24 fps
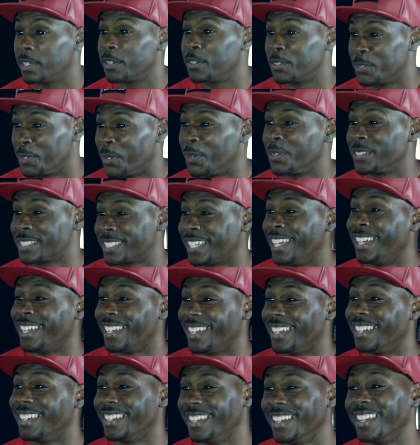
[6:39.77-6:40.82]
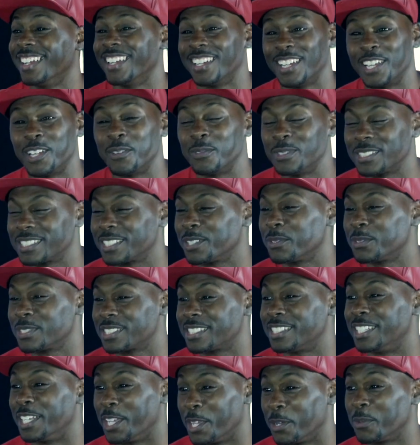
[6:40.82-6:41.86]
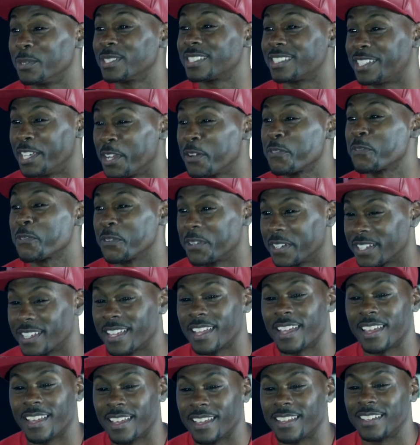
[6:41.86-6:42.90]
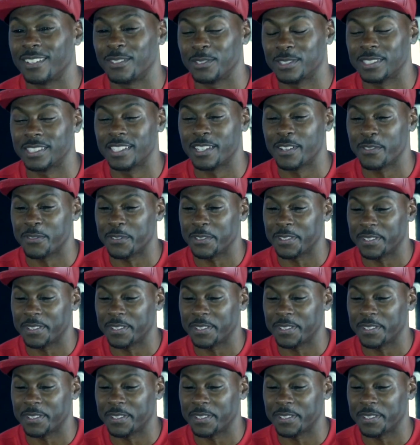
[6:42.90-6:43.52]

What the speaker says: You know what I'm saying? It was different. Yeah, it was different.